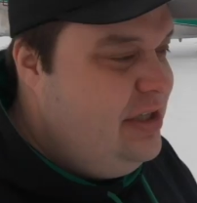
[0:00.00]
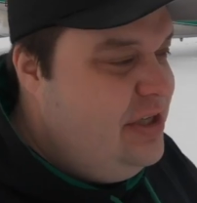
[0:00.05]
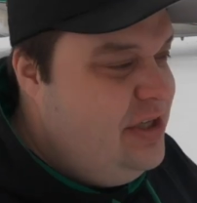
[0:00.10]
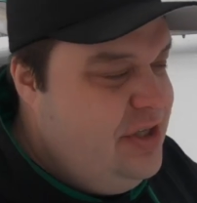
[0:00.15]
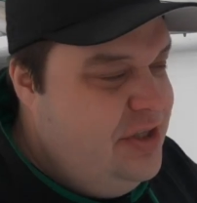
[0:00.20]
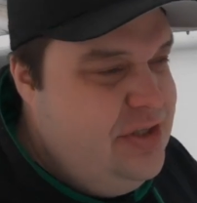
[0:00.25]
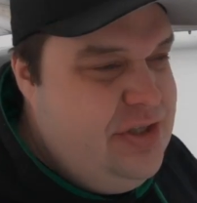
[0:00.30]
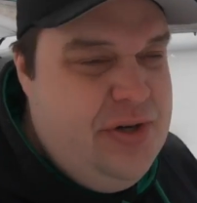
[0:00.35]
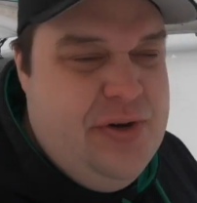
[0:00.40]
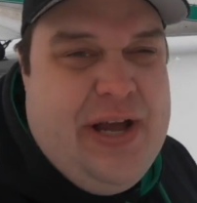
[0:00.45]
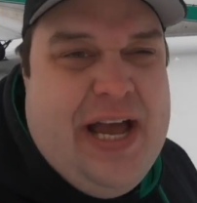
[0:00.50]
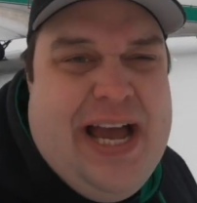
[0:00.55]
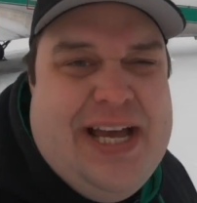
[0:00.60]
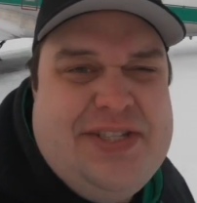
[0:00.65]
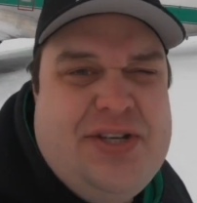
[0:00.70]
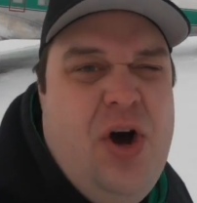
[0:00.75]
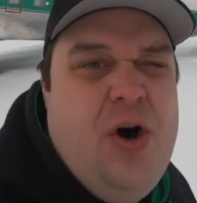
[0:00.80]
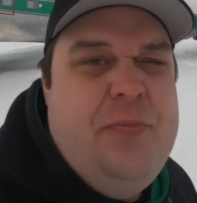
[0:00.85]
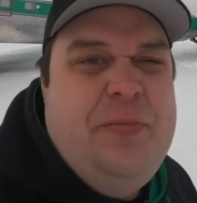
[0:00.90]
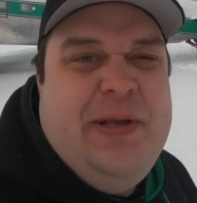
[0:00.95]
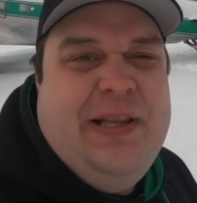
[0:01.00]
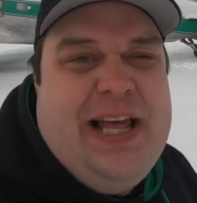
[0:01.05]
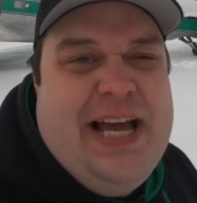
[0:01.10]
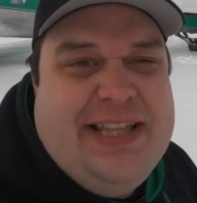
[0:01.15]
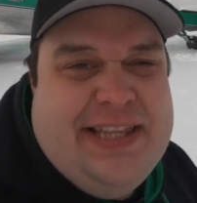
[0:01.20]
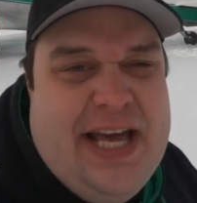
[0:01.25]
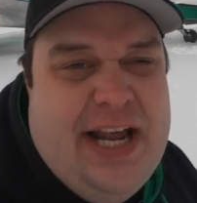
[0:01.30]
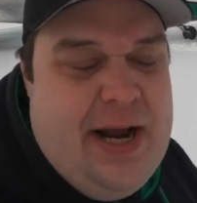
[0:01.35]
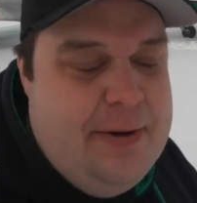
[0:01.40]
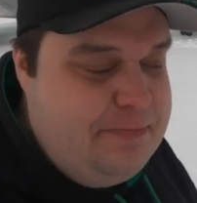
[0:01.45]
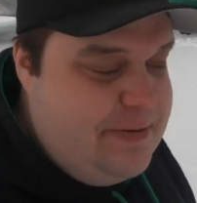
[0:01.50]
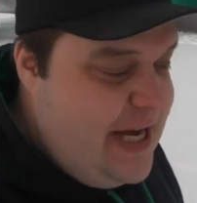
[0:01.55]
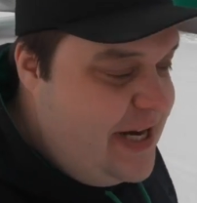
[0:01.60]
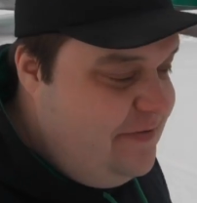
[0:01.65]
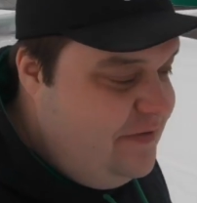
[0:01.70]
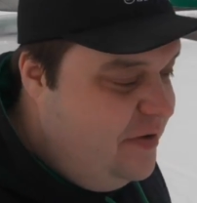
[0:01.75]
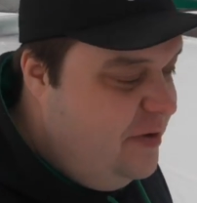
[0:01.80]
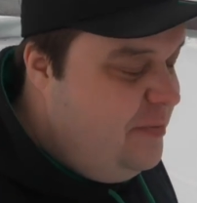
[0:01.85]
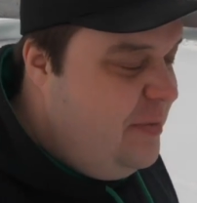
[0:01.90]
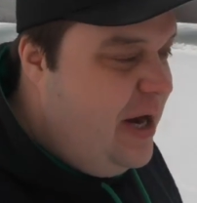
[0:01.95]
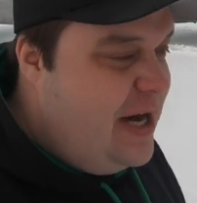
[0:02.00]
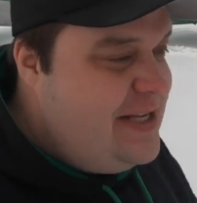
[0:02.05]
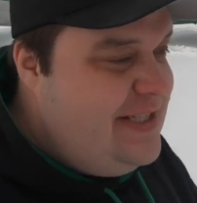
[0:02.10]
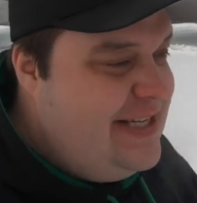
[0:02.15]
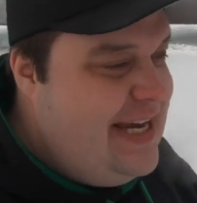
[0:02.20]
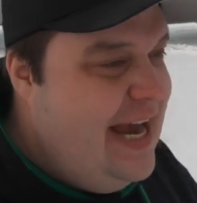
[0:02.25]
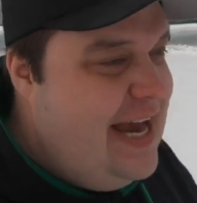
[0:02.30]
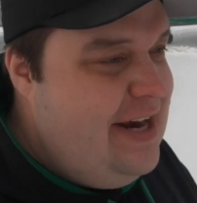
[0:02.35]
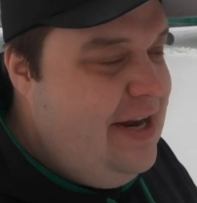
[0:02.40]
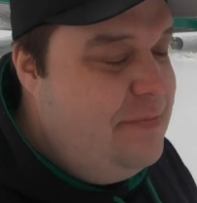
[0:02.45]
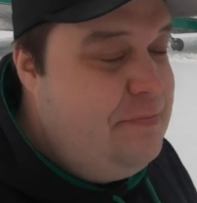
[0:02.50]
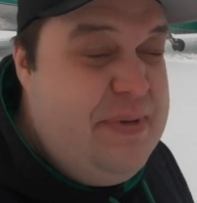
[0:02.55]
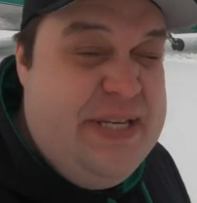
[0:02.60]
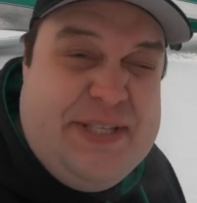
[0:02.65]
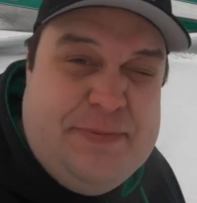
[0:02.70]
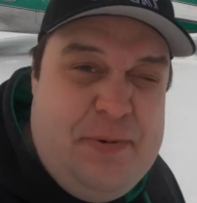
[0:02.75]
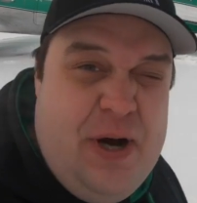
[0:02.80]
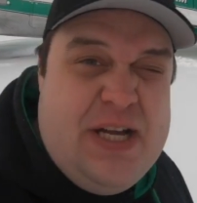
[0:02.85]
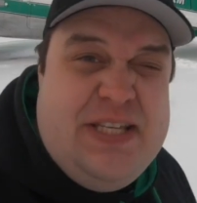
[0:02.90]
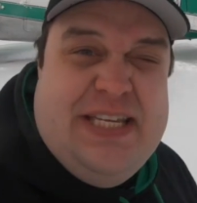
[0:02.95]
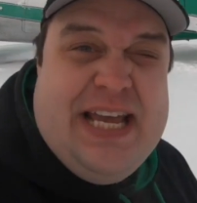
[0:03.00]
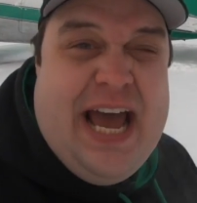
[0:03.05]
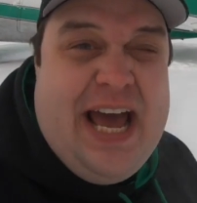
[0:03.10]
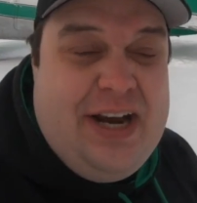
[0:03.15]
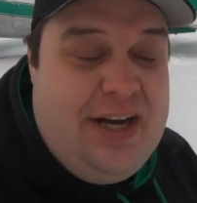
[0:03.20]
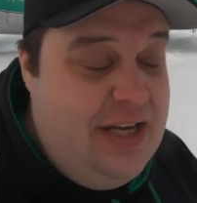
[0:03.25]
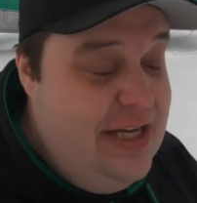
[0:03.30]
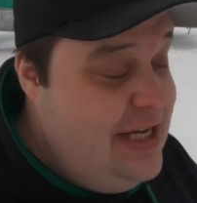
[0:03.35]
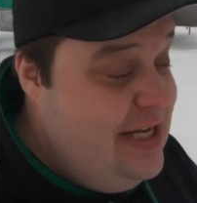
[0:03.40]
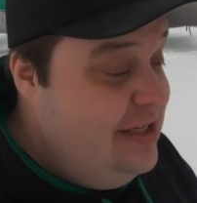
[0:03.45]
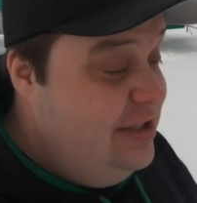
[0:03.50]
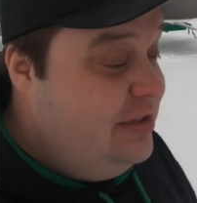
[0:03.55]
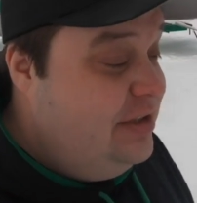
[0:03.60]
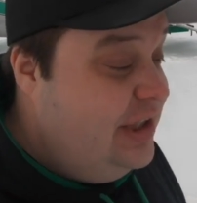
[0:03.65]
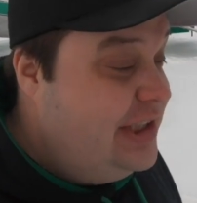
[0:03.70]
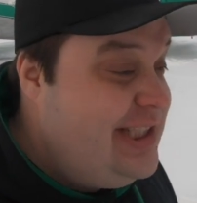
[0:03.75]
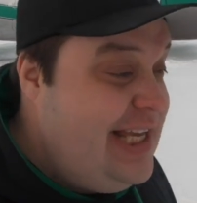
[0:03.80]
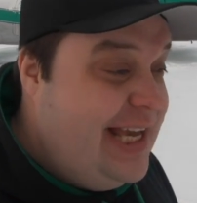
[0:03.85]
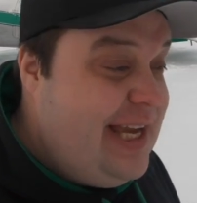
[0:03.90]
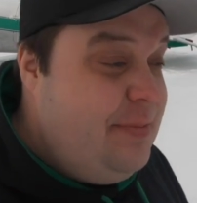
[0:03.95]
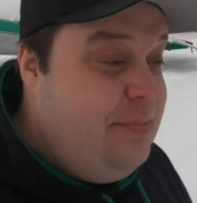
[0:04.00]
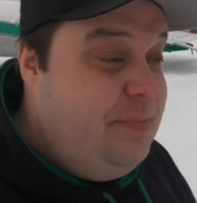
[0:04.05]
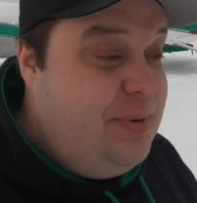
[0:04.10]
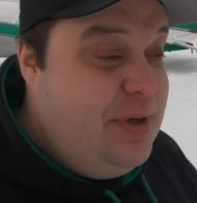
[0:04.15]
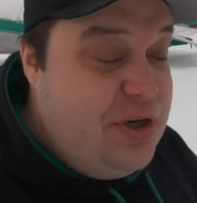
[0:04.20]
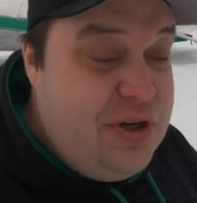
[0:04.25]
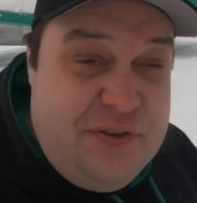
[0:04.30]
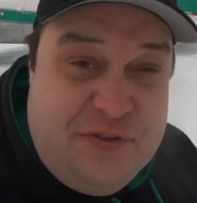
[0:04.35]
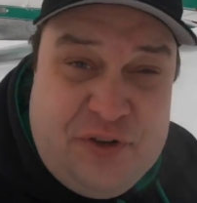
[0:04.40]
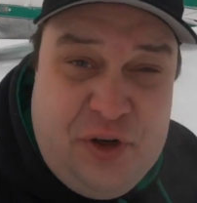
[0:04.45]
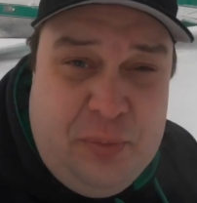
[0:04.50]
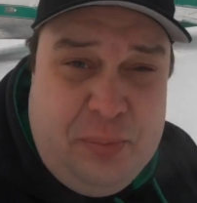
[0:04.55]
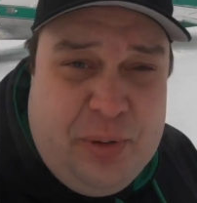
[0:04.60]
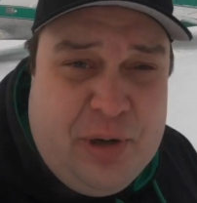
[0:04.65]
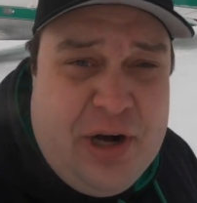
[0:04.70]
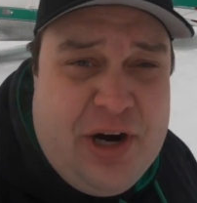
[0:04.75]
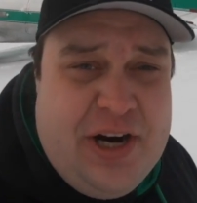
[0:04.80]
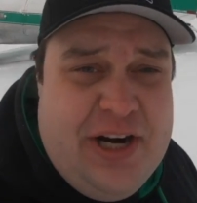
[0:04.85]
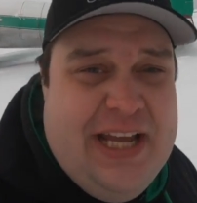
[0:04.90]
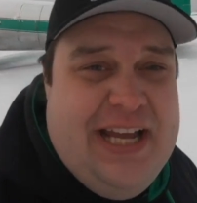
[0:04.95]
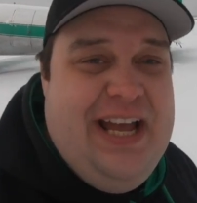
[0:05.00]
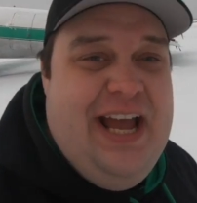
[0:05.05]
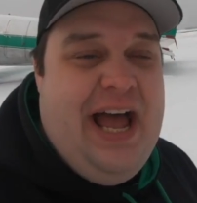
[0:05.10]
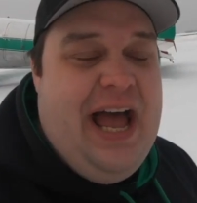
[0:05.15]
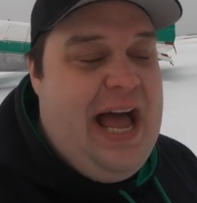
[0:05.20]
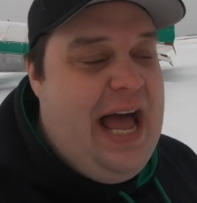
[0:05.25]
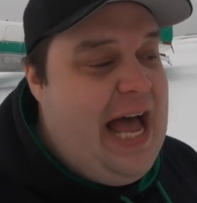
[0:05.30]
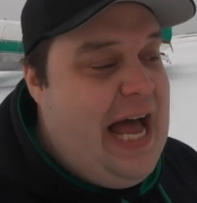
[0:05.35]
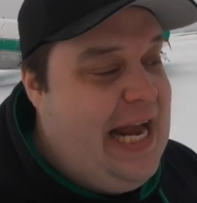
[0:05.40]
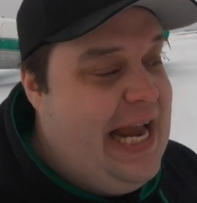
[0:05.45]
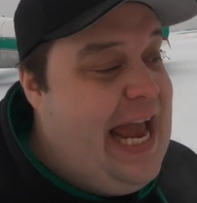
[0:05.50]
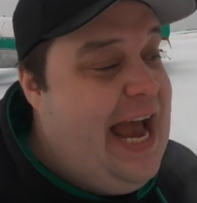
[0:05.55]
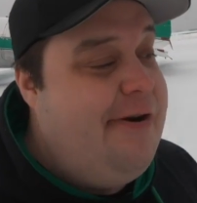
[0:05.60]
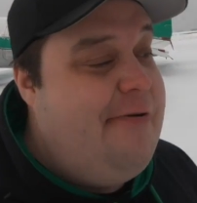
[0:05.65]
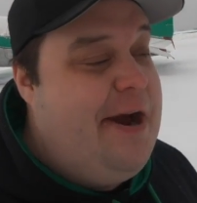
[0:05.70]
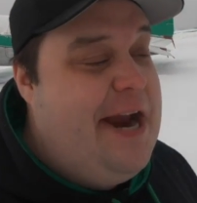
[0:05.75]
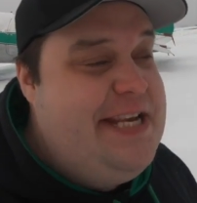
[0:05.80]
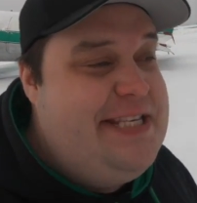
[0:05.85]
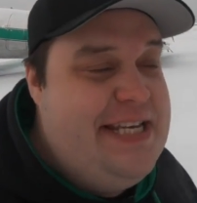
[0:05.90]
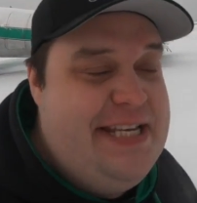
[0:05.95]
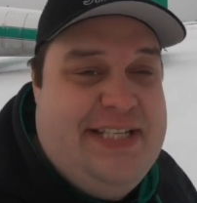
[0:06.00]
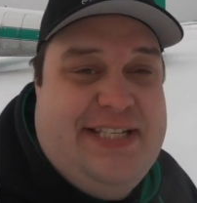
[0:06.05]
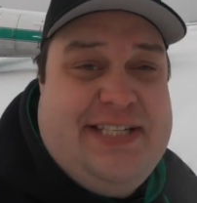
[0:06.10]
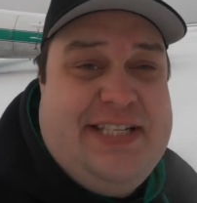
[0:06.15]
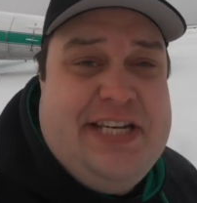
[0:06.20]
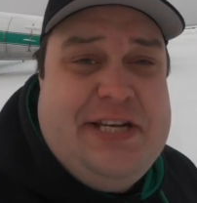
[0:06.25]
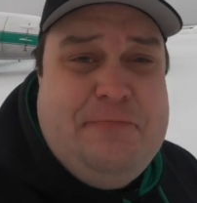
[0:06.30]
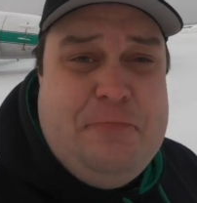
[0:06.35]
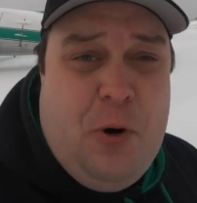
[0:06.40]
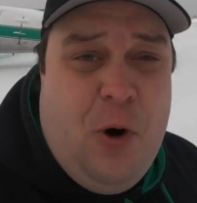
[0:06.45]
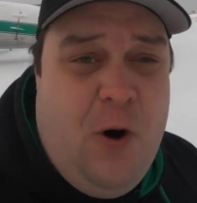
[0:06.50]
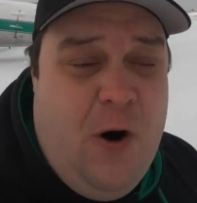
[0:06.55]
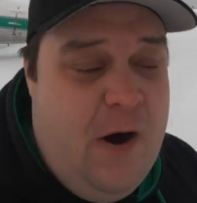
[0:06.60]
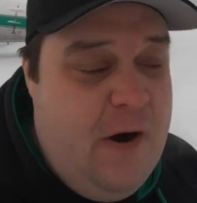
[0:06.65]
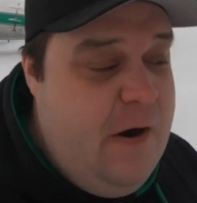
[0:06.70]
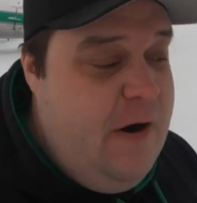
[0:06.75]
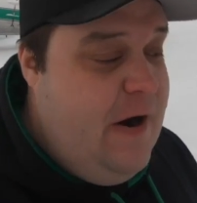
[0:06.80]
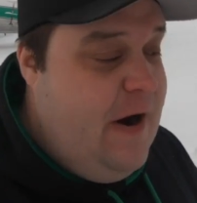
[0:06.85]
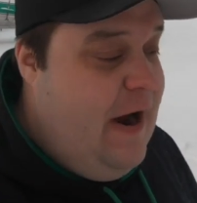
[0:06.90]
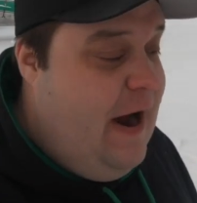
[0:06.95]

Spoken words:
So guys, I hope you like that update from Montana. Miss Montana looks like a beautiful bird. I can't wait to see more.